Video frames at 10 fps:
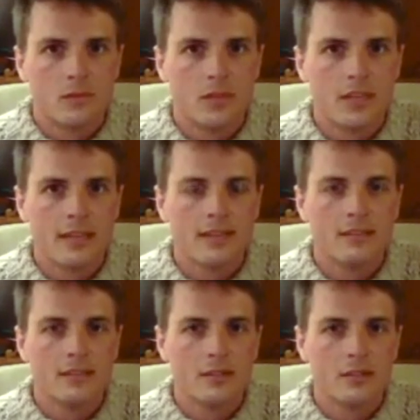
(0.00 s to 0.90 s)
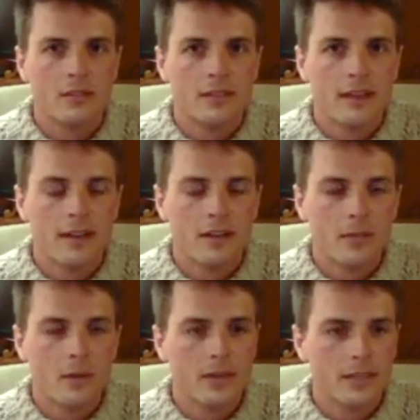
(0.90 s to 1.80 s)
Relax your
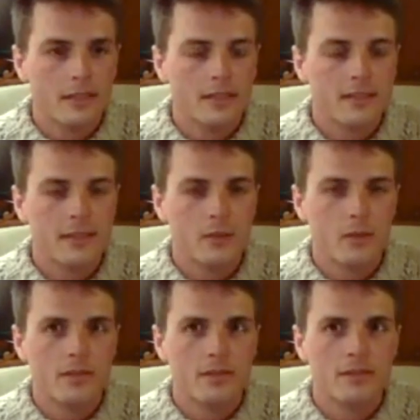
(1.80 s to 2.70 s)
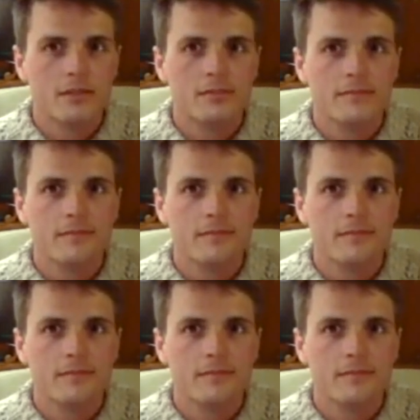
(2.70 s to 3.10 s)
entire body at once.